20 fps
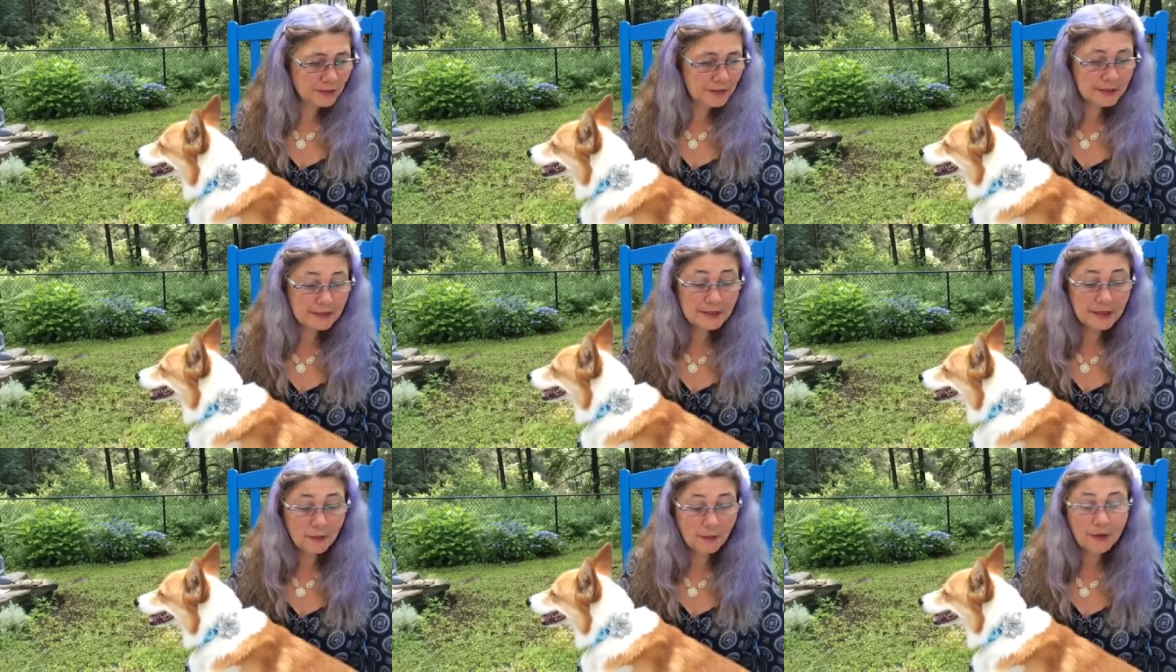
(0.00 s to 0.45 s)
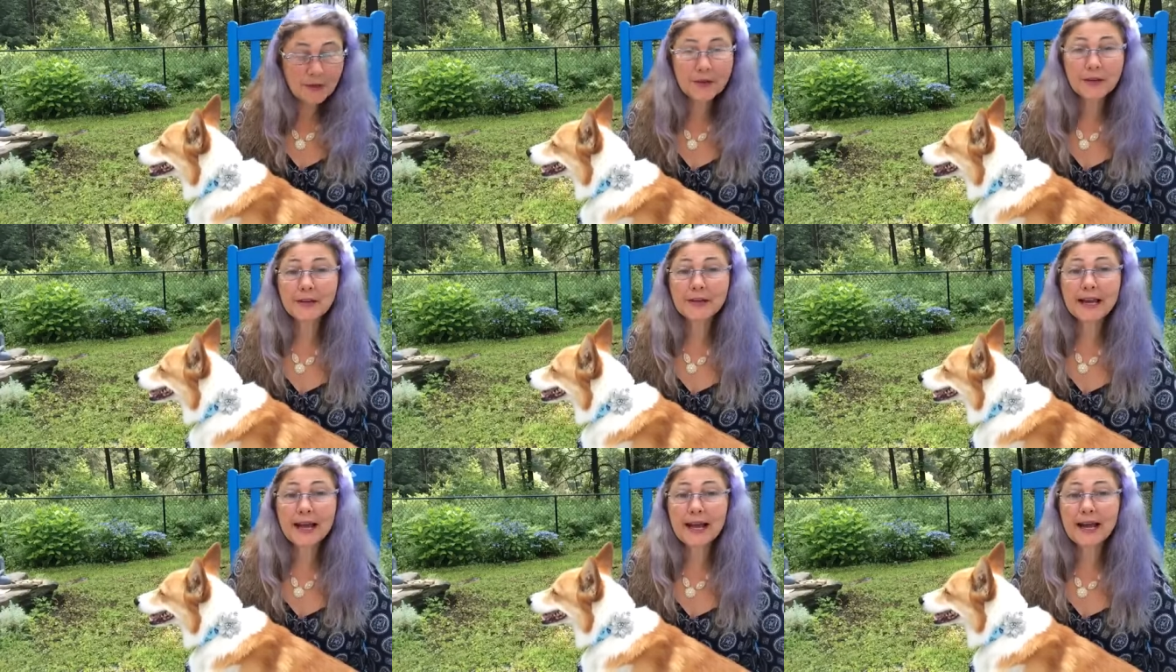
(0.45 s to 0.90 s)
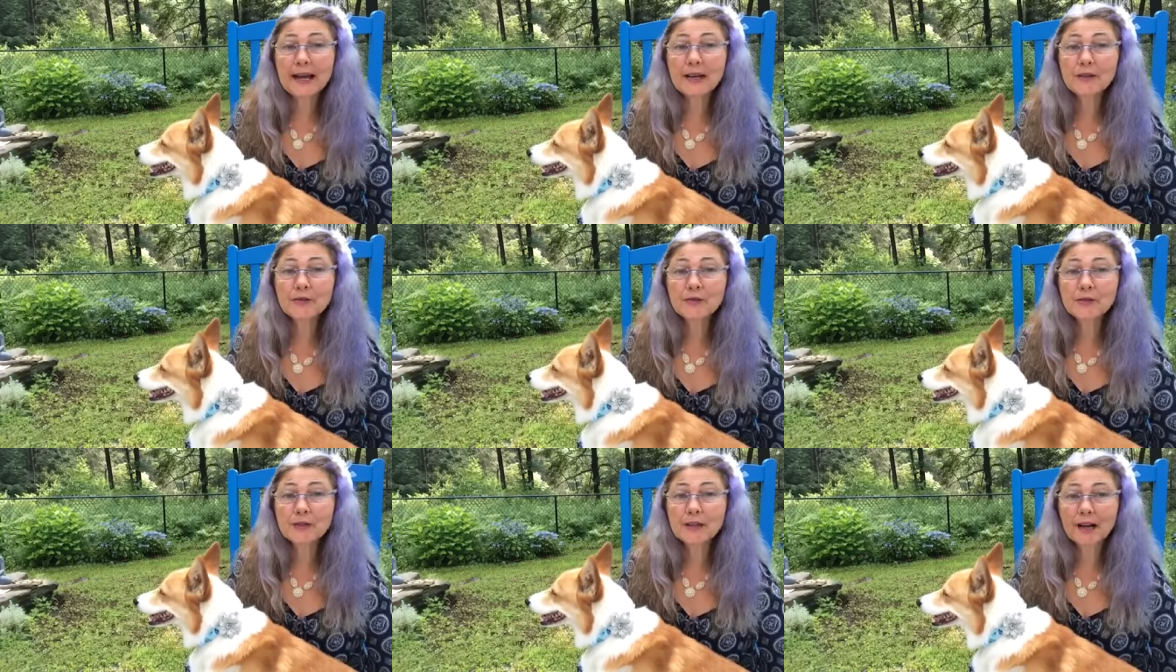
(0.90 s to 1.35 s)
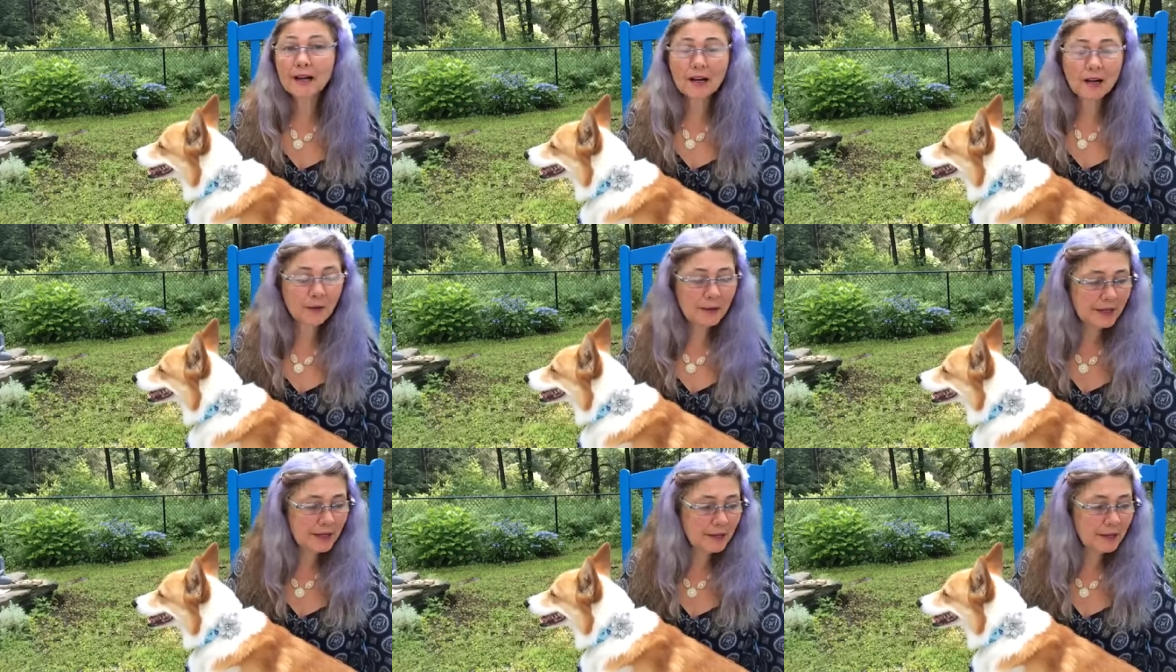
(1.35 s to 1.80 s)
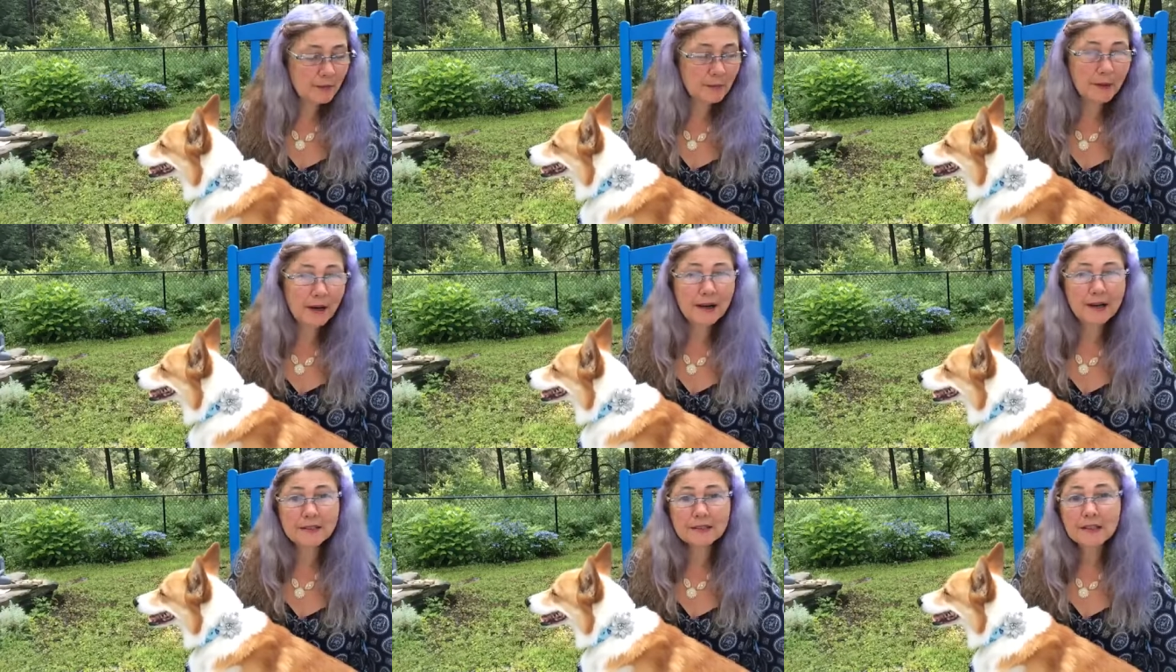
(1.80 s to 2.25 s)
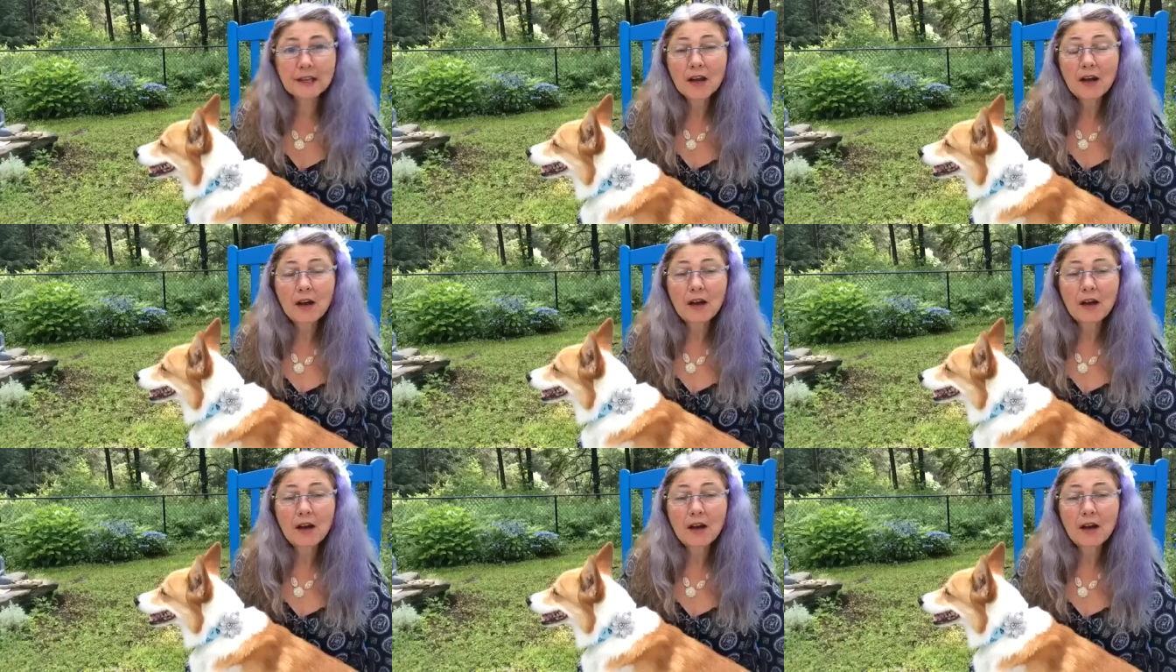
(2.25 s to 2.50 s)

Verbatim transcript: The same with your cat who's not going in the box,